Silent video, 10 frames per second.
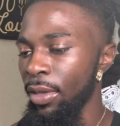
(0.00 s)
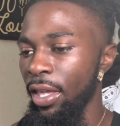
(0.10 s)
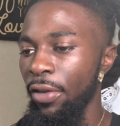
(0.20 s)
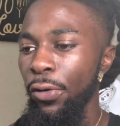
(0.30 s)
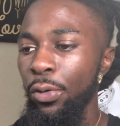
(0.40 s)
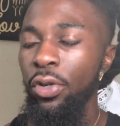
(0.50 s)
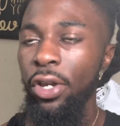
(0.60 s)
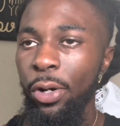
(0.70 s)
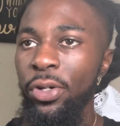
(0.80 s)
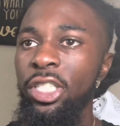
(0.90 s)
If you
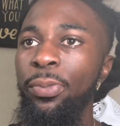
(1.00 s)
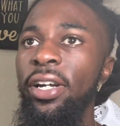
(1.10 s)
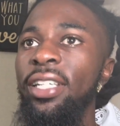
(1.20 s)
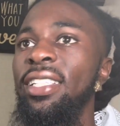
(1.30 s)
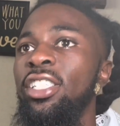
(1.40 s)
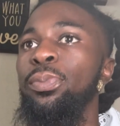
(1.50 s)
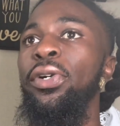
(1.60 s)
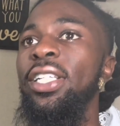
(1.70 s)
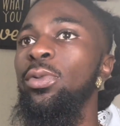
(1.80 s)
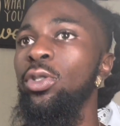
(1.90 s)
know Express,
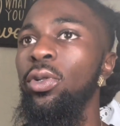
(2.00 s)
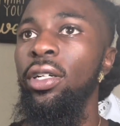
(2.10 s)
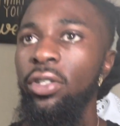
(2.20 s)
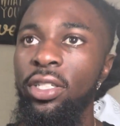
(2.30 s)
Express was one of those